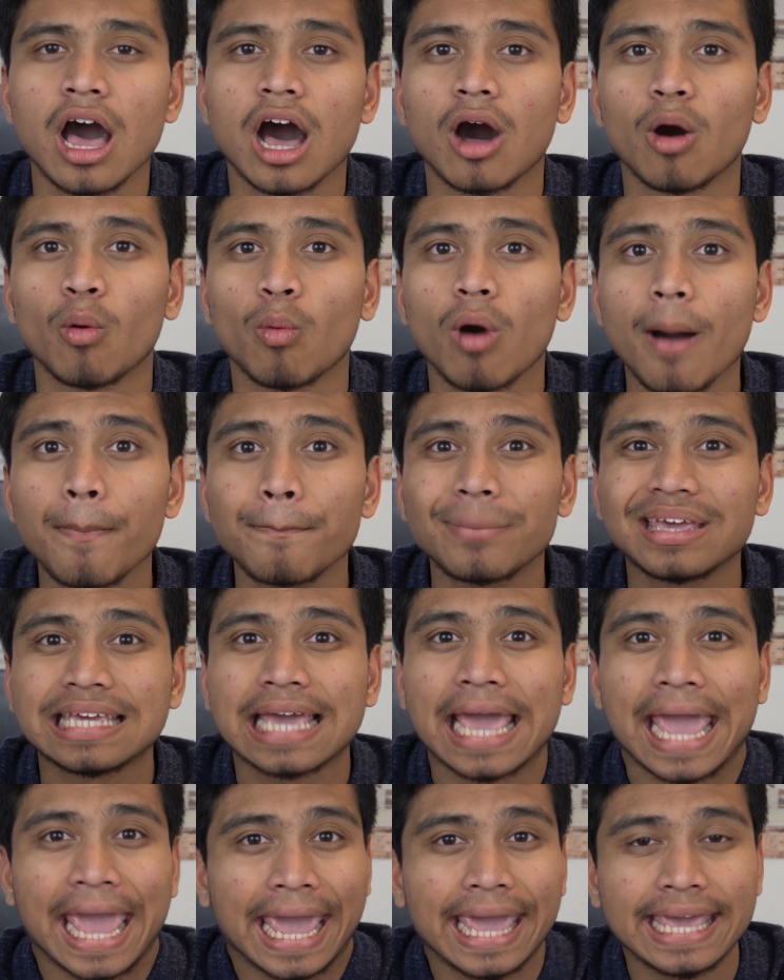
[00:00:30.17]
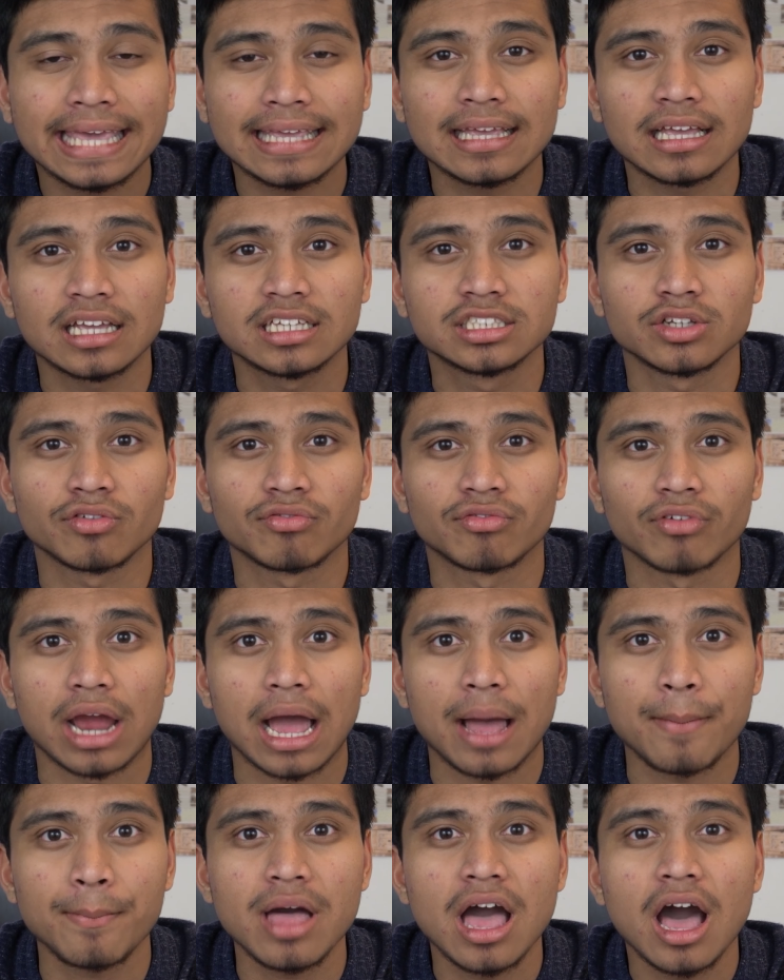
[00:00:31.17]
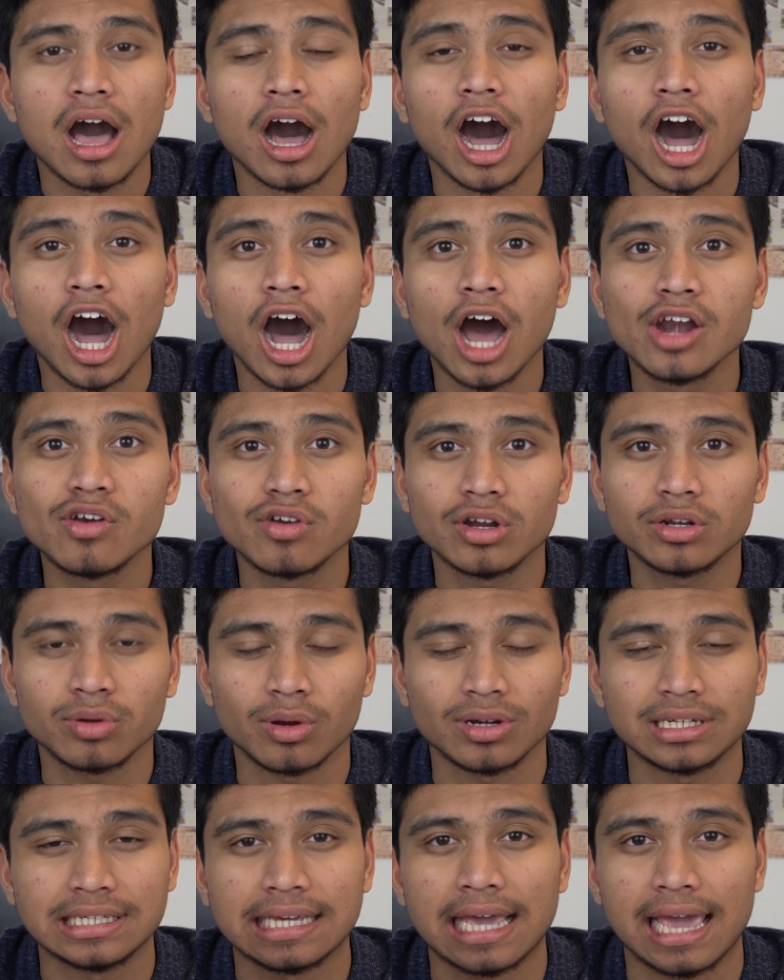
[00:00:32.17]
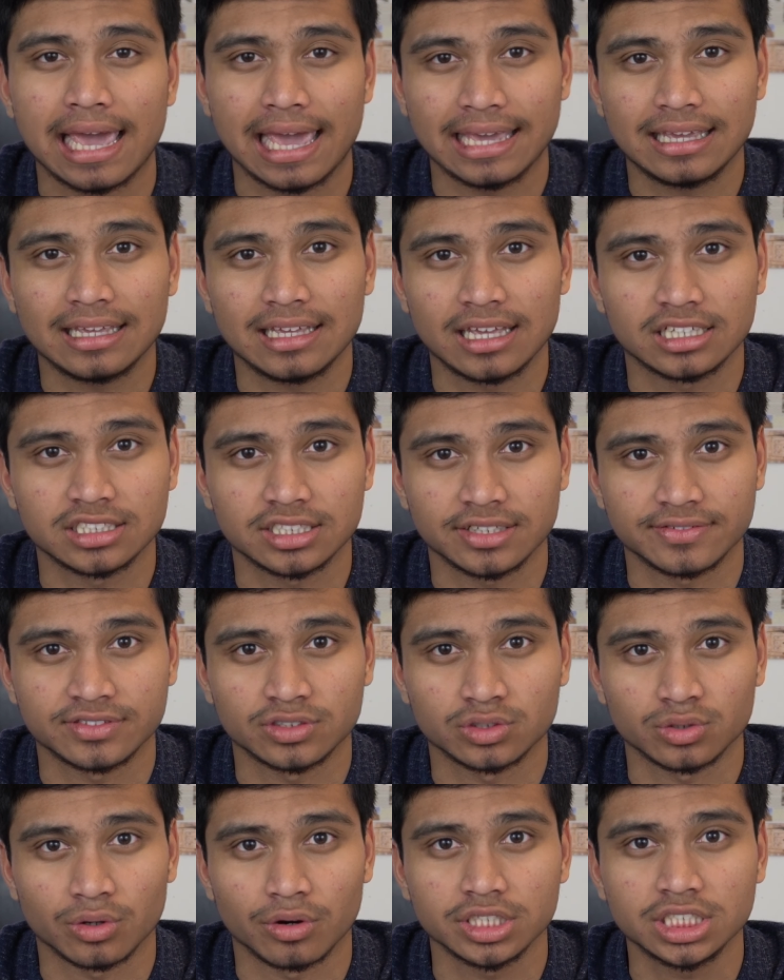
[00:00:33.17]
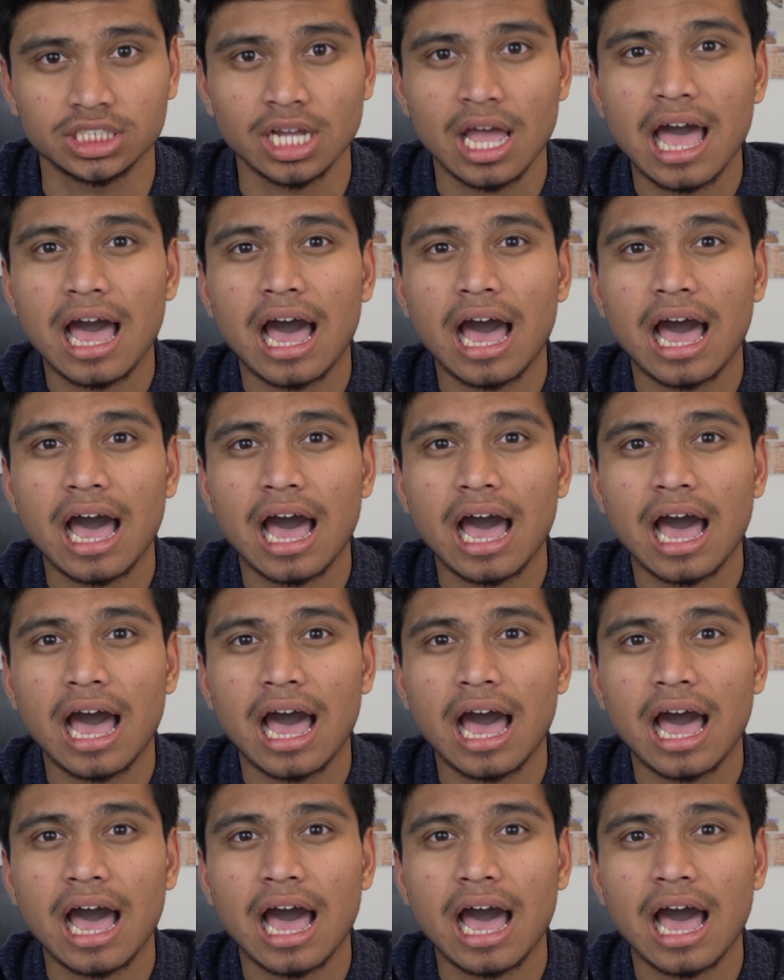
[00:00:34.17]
a whopping 8 gigs of RAM, 128 gigs of storage,